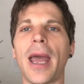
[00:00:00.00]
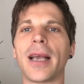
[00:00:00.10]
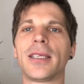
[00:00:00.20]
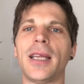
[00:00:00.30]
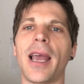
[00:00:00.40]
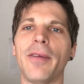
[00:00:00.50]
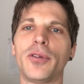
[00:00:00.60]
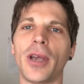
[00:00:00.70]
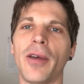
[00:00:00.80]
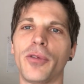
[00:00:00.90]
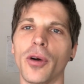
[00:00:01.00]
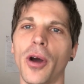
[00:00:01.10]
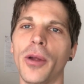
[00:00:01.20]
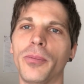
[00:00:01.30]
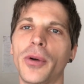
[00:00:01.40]
actually have to have
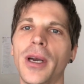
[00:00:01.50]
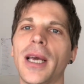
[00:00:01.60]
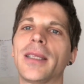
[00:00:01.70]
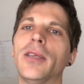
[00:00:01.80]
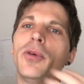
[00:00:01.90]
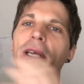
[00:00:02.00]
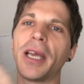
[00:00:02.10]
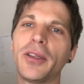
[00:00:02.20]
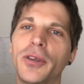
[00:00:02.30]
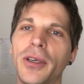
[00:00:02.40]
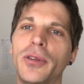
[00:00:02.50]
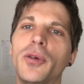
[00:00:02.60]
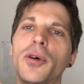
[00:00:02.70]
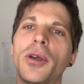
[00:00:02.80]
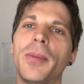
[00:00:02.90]
your own product, and we're going to
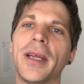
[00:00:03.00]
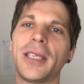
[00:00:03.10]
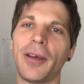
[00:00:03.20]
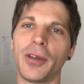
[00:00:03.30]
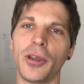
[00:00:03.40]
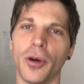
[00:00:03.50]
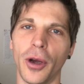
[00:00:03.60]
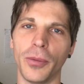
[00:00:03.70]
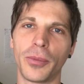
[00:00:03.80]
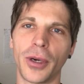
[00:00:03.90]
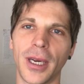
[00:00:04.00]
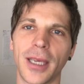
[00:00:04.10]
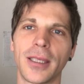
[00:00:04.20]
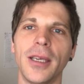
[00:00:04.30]
talk about having your own product.